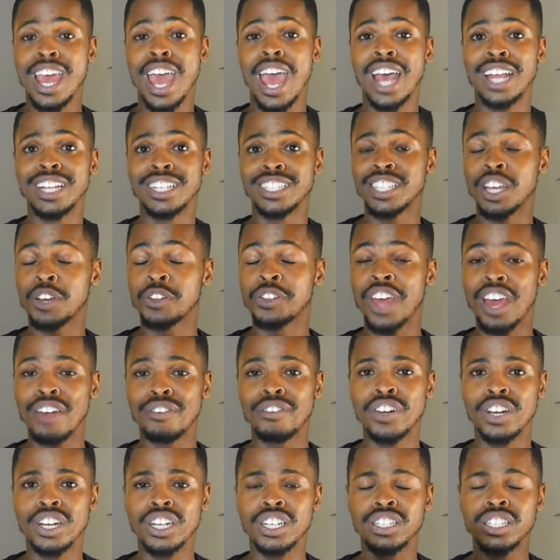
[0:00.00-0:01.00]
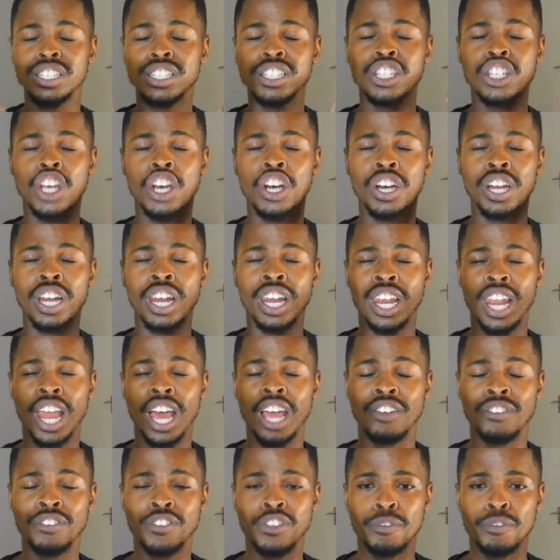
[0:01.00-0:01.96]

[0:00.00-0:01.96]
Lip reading: and South Africans are alive.